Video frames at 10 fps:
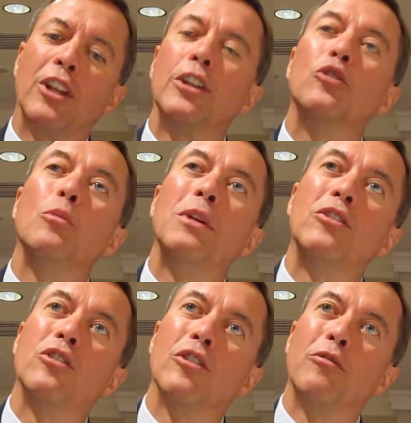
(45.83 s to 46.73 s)
two
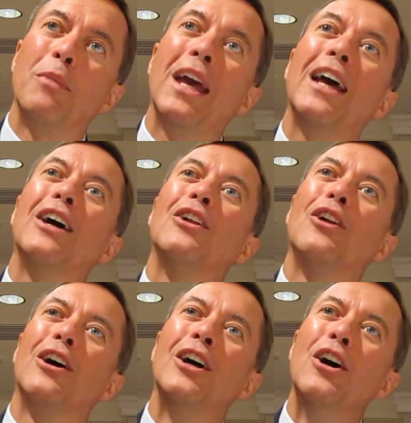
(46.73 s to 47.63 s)
pieces of
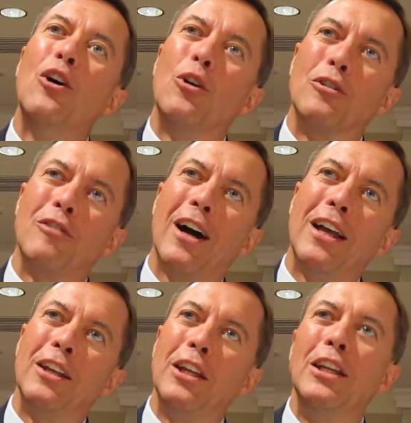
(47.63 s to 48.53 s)
mail, or
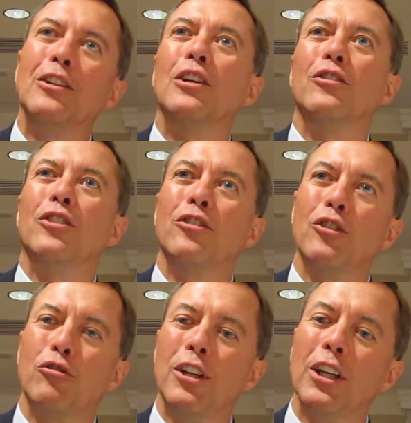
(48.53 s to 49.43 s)
an
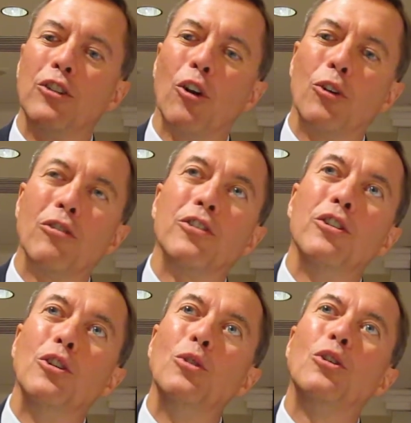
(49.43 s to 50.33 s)
inconsistent treating a donor as a
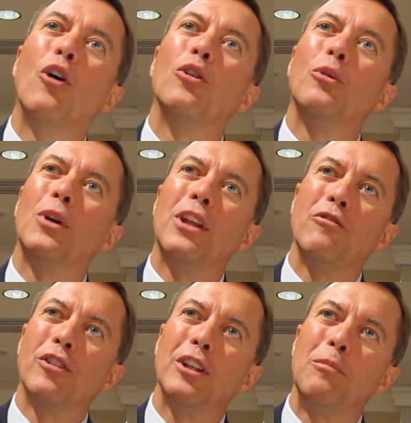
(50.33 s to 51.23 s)
new donor when
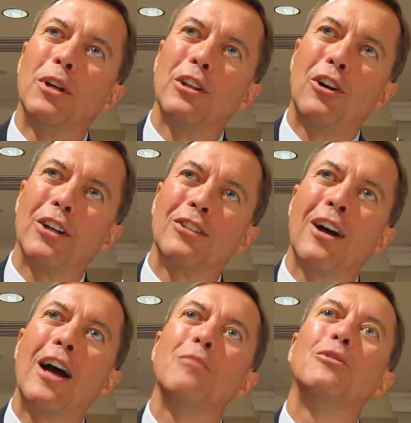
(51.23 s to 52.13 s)
they've really been a long
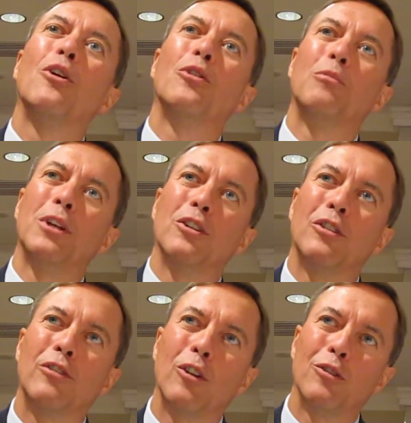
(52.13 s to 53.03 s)
time donor because
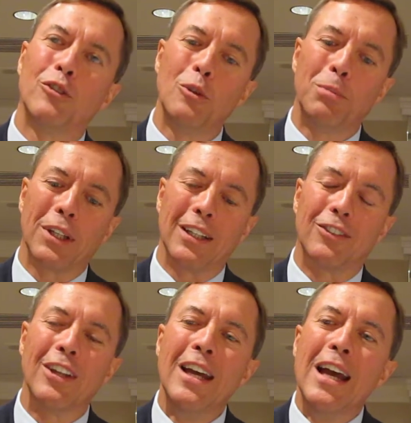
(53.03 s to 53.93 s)
of those
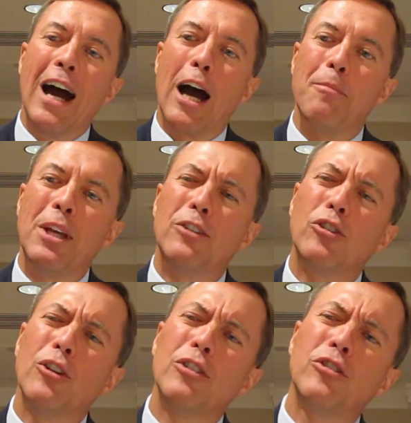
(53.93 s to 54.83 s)
duplicates. And
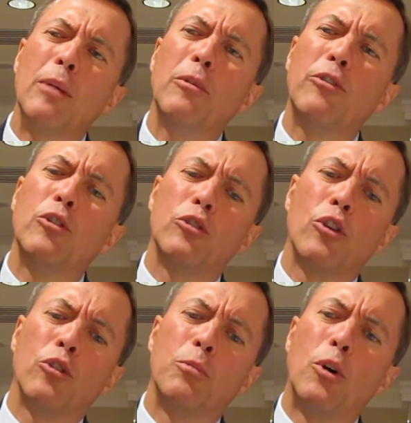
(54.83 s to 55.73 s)
so there's some of
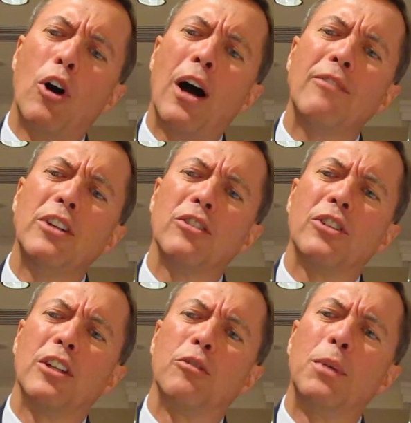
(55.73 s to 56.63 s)
those more obvious
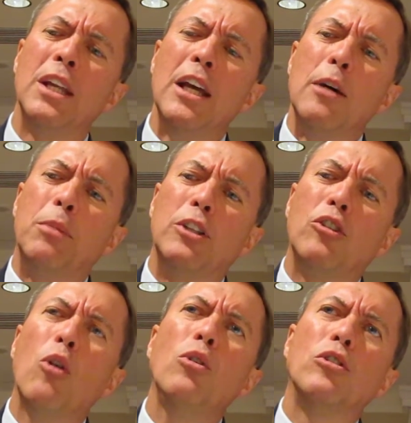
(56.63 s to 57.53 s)
things, but
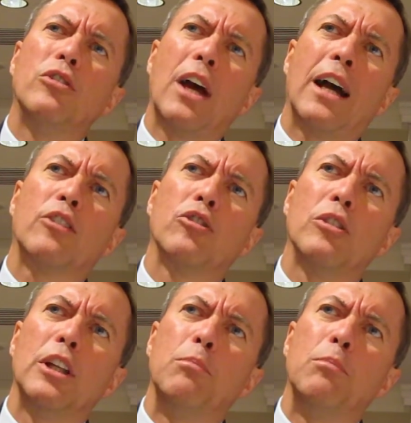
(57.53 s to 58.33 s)
donors actually